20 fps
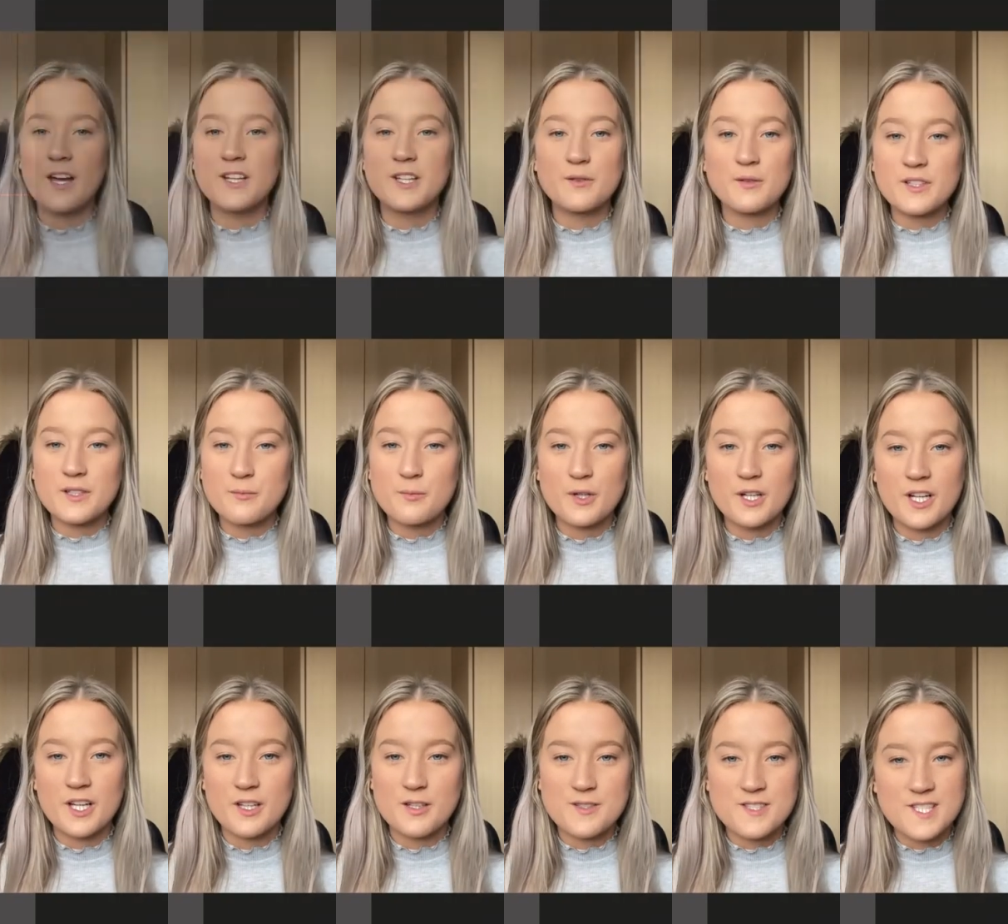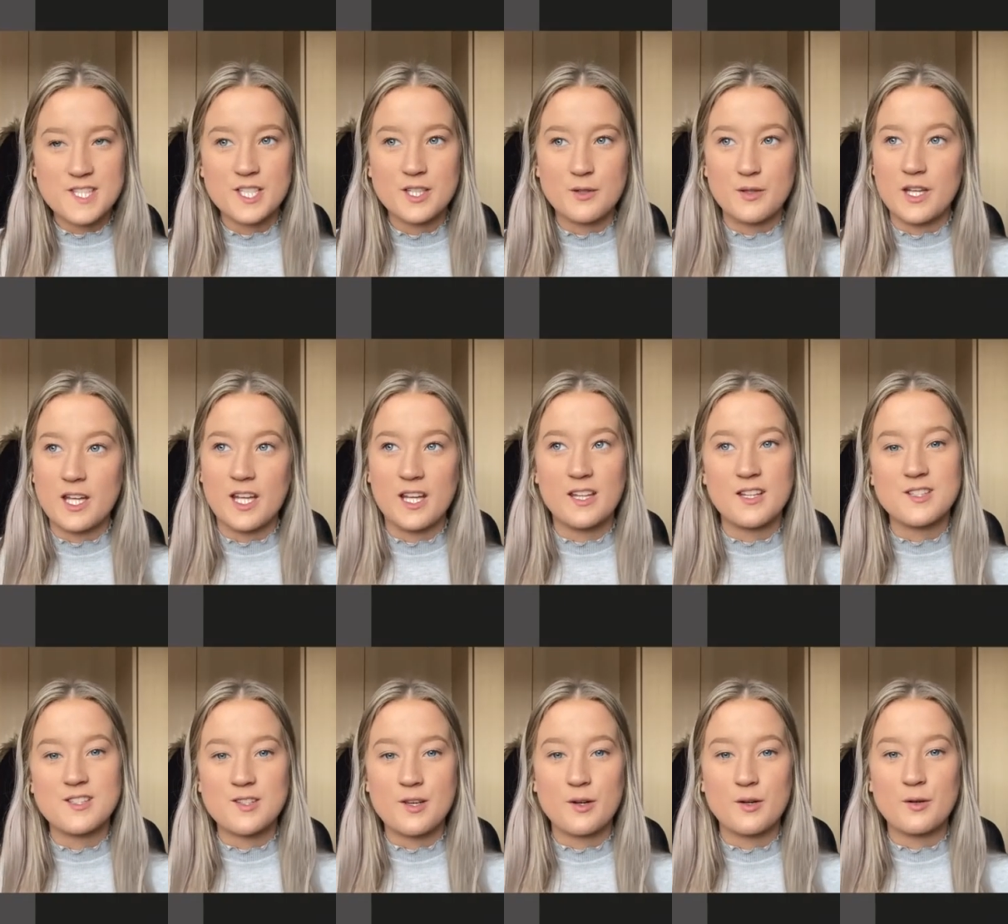I knew I didn't want to go to uni,
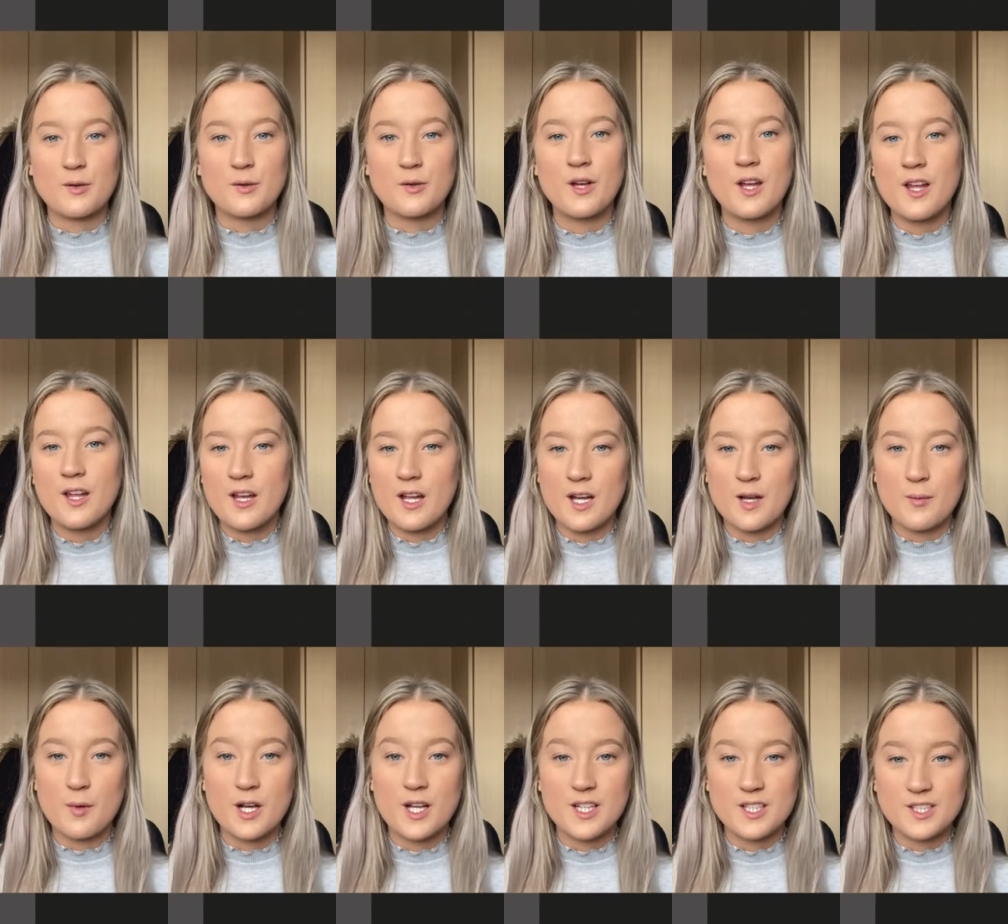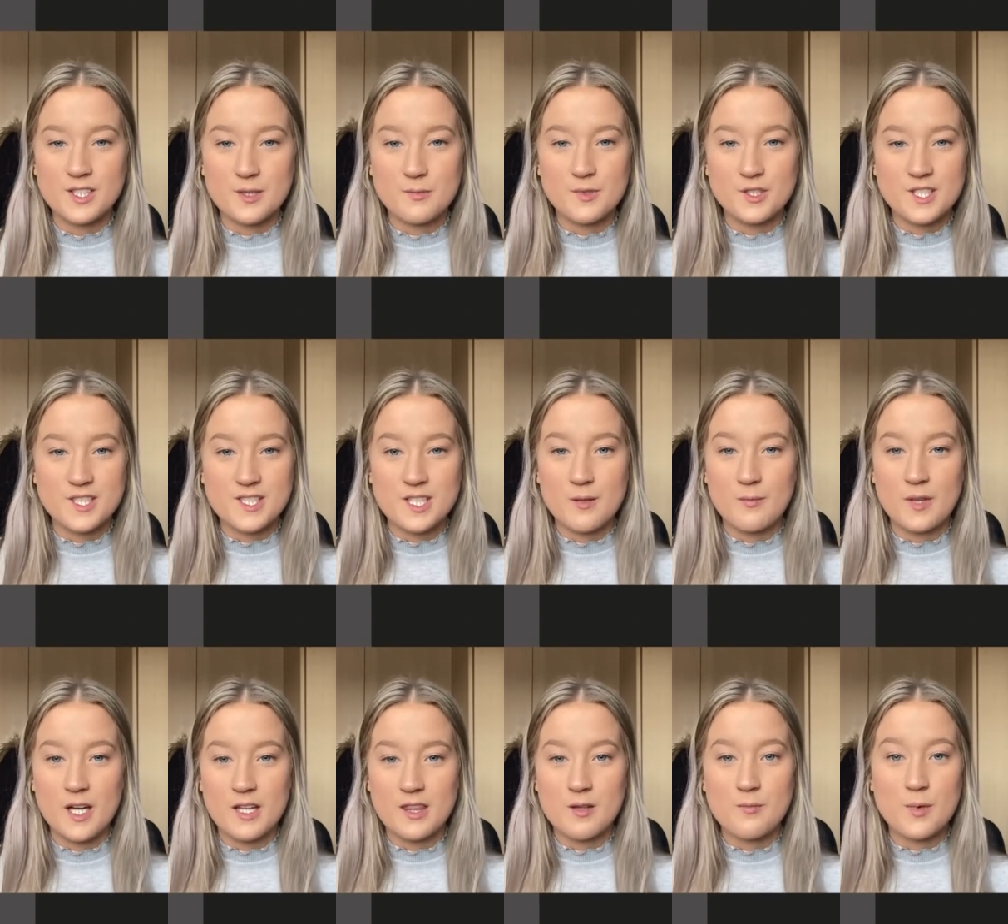so an apprenticeship just seemed
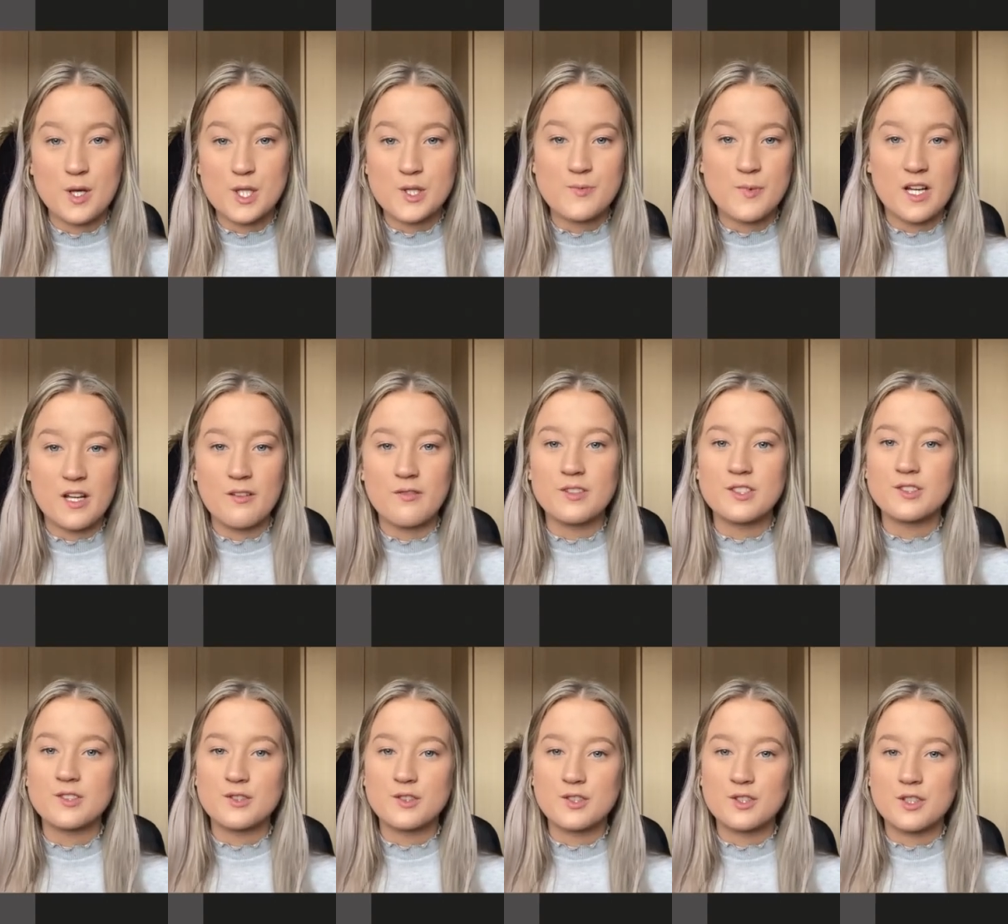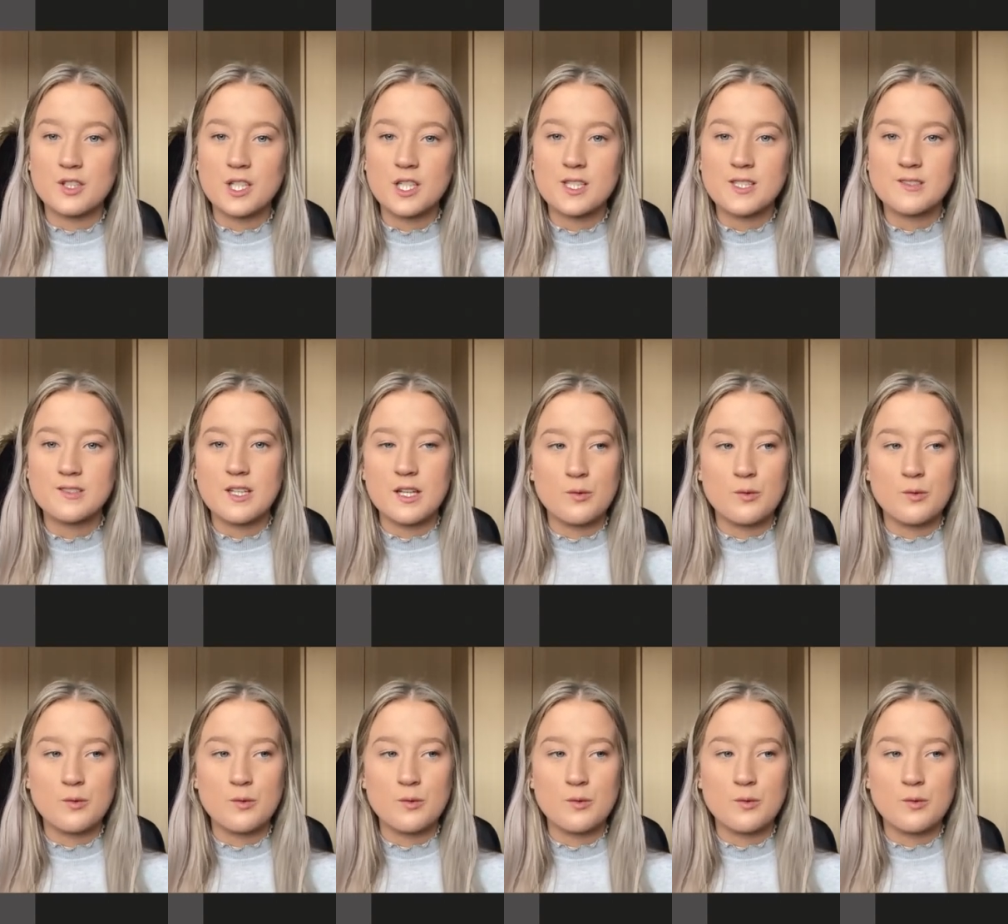like the most beneficial choice.